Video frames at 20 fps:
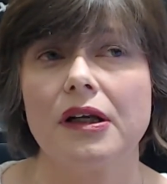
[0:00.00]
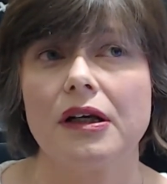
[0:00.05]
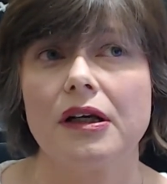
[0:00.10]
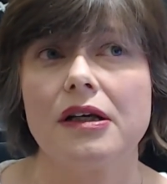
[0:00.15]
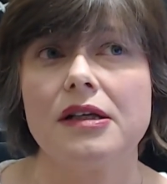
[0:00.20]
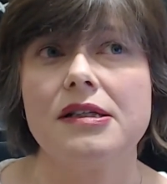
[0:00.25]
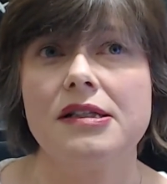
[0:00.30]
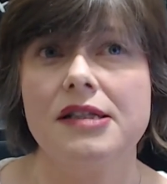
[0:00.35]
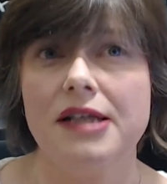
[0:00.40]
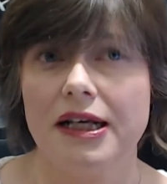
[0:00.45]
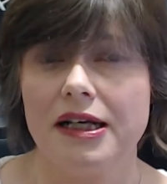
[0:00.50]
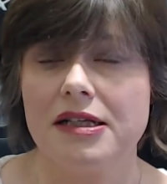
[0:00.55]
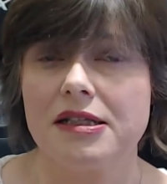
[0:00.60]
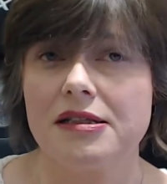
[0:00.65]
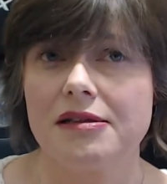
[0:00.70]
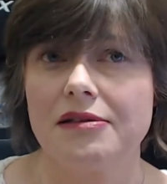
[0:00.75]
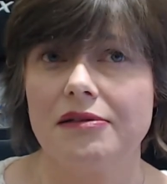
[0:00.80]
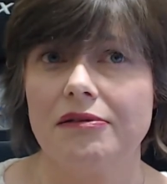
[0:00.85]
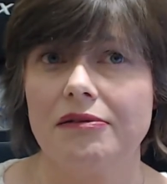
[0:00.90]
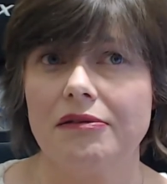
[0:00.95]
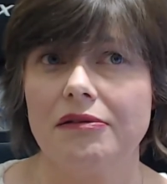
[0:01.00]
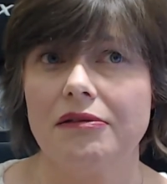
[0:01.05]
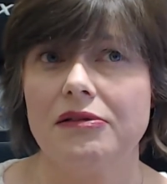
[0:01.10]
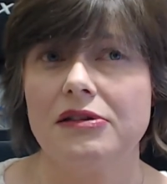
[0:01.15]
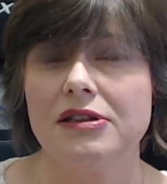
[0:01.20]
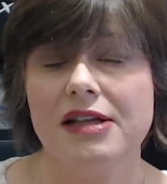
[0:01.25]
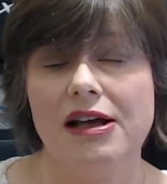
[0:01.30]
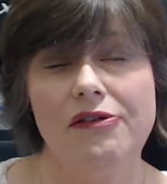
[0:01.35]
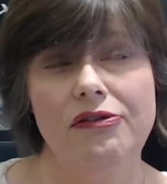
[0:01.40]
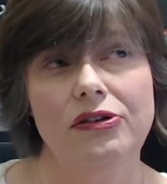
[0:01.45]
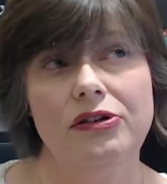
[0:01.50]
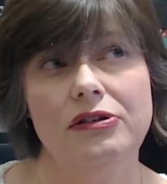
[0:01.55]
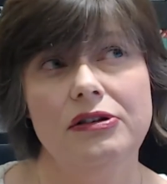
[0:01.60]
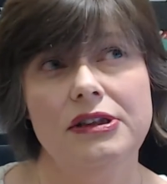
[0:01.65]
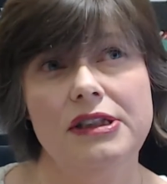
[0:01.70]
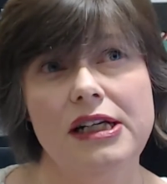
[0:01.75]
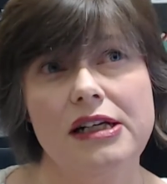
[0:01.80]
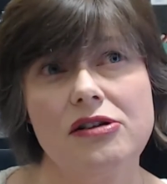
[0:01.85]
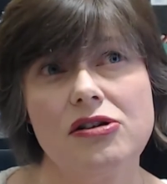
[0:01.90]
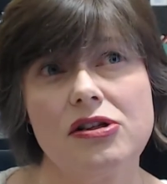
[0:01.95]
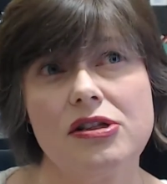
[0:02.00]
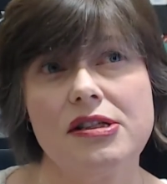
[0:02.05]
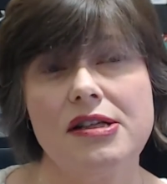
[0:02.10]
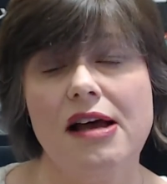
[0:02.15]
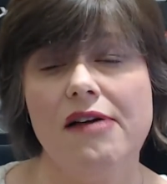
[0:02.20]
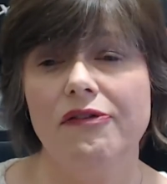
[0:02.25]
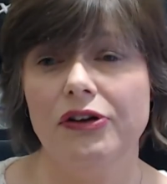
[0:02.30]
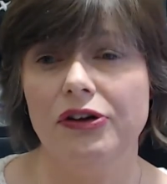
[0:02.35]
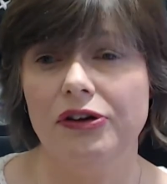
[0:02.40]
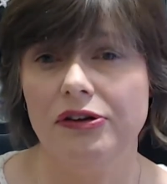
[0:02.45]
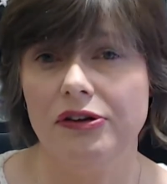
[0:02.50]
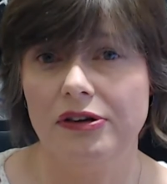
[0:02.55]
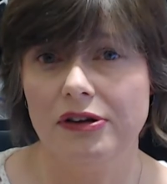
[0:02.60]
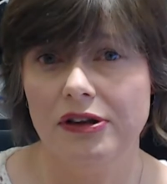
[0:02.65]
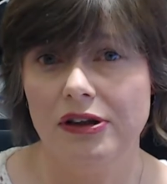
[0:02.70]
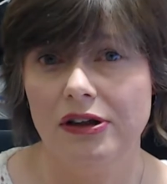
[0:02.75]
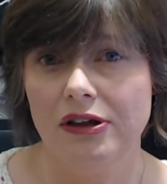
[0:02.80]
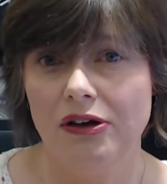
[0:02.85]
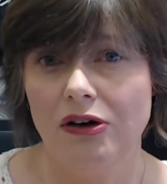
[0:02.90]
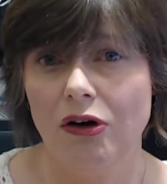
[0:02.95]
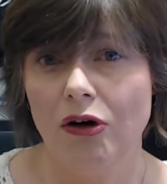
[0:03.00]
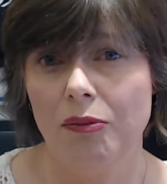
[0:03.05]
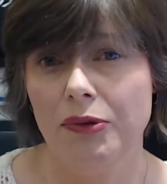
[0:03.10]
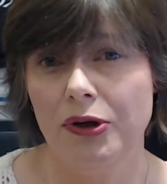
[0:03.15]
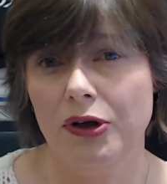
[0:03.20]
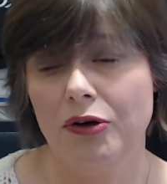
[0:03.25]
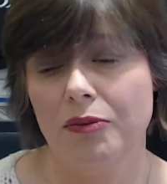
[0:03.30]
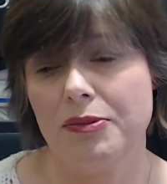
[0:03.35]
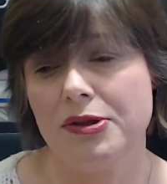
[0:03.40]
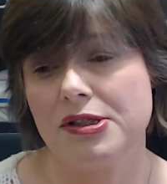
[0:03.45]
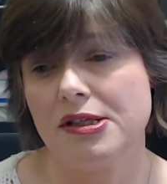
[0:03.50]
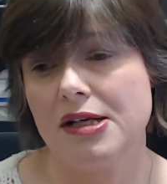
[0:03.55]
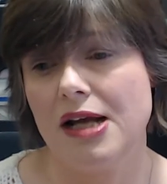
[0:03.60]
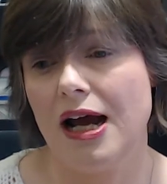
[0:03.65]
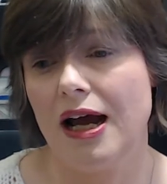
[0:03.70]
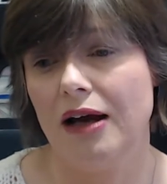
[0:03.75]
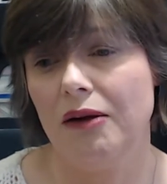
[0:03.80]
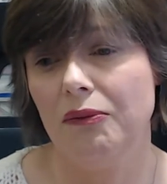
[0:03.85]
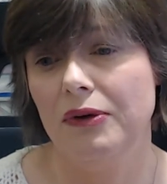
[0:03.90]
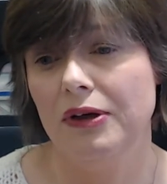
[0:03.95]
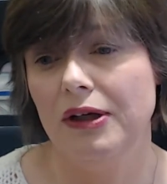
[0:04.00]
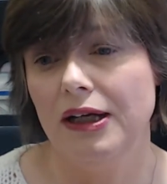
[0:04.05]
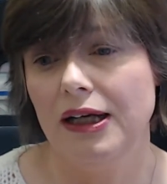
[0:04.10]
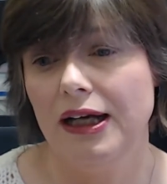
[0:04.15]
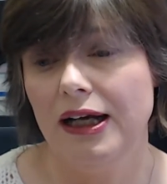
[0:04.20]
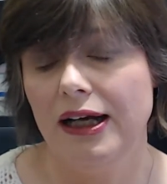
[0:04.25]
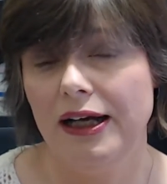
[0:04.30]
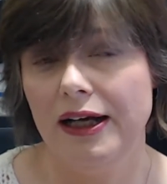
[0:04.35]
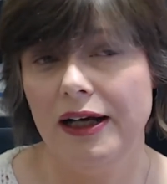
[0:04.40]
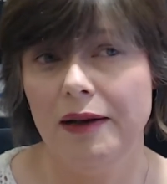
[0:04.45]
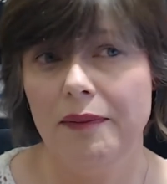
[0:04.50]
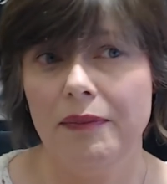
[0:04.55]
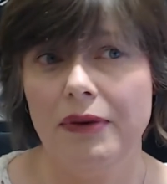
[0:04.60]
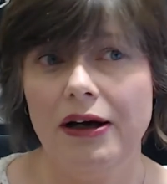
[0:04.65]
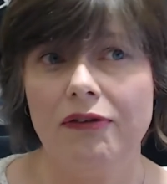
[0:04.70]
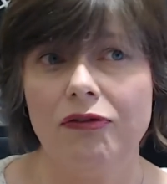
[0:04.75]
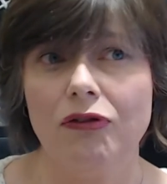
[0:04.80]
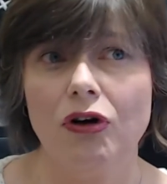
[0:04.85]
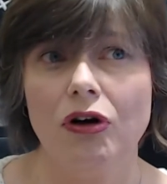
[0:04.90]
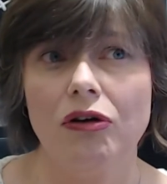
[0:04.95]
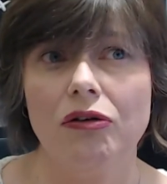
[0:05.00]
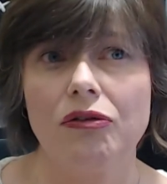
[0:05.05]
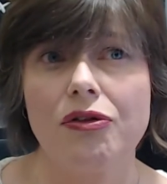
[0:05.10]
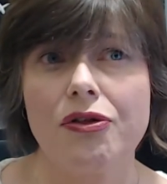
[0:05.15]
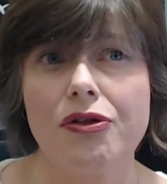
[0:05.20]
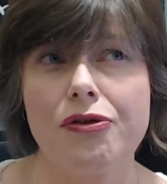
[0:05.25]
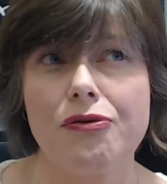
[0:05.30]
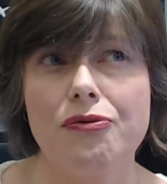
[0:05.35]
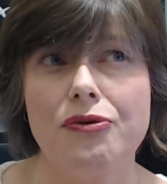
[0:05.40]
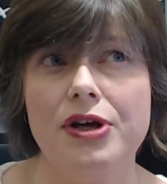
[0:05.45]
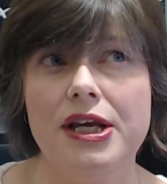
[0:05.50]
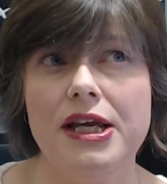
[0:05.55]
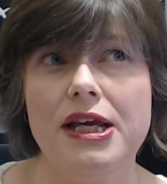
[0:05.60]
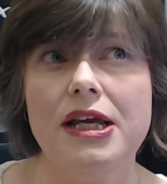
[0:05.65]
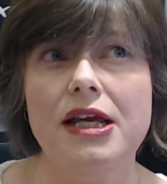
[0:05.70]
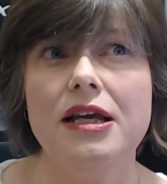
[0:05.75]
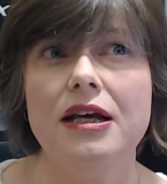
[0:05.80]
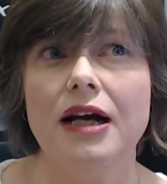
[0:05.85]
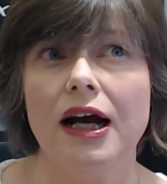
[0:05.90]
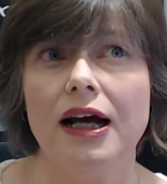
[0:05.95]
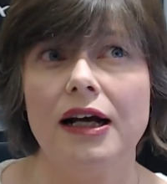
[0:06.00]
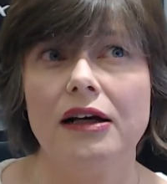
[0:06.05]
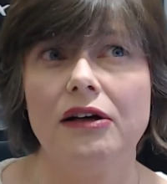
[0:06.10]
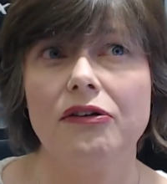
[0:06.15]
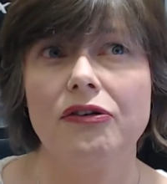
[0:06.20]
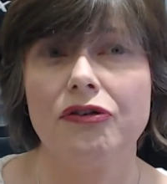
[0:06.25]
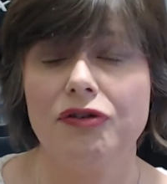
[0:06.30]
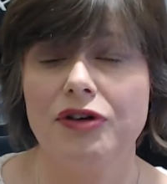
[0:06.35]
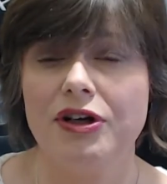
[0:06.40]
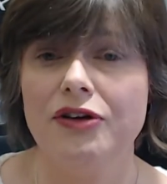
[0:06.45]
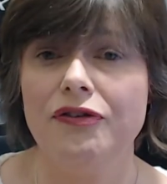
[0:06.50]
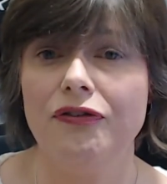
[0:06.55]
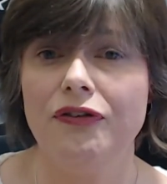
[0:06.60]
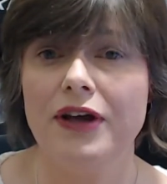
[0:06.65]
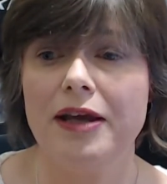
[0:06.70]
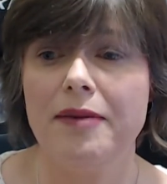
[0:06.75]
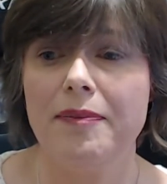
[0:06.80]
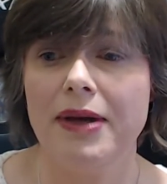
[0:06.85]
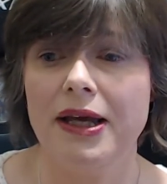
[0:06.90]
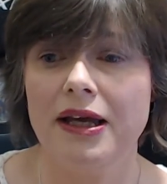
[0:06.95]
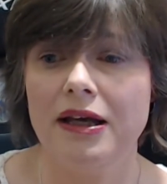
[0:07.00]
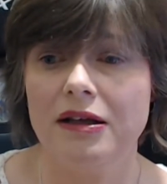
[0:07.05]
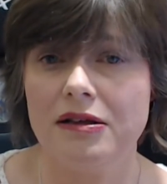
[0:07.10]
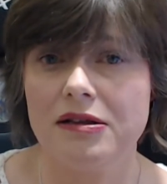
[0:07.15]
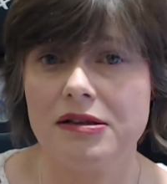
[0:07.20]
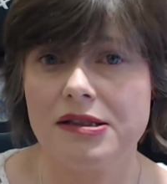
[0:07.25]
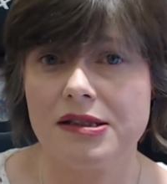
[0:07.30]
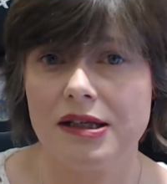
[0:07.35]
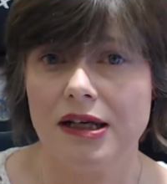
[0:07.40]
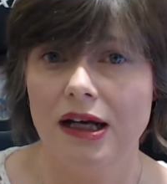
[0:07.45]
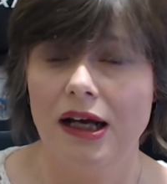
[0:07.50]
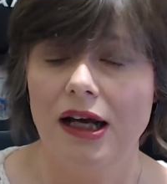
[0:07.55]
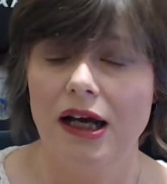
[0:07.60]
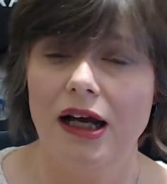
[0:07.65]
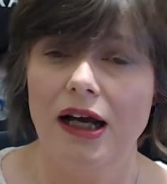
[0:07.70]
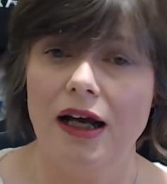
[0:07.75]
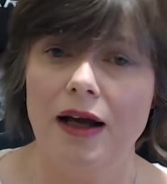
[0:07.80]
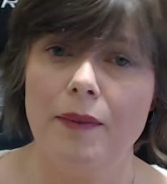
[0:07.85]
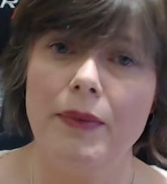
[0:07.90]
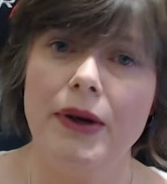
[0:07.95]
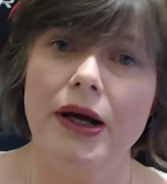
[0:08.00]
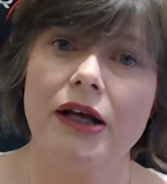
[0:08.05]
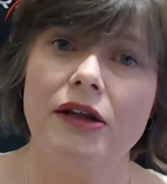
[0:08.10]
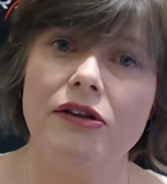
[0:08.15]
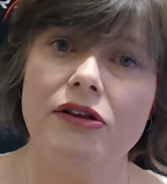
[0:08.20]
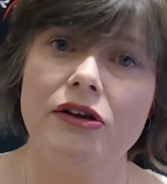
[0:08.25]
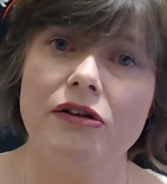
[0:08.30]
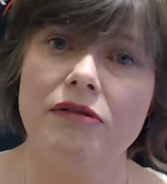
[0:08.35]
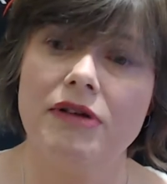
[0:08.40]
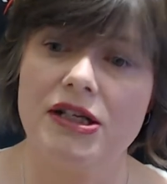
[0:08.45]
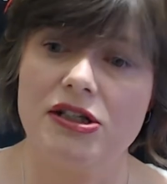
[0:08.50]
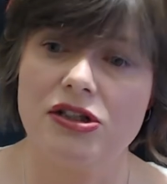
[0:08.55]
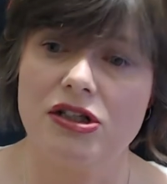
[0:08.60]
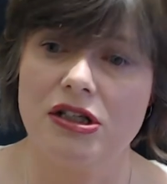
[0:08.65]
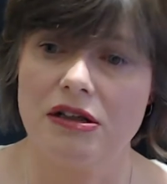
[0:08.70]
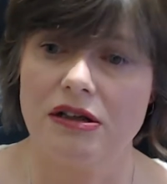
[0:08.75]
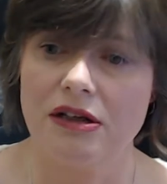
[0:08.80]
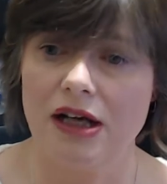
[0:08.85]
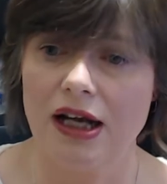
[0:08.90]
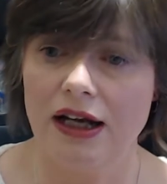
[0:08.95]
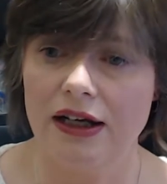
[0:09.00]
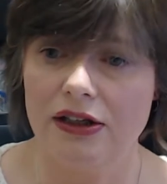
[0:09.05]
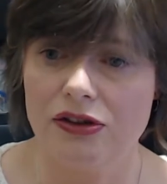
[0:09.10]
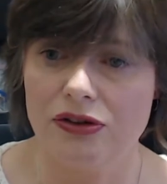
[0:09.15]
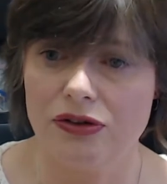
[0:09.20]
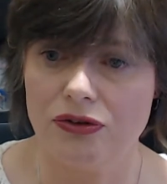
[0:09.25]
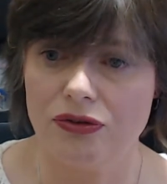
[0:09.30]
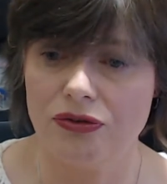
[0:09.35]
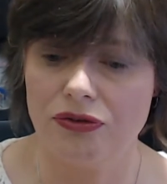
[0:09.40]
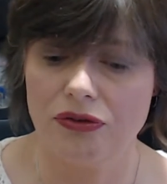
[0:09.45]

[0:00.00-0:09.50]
6 or 7 Homeomas now. I've got three females, and the rest are kind of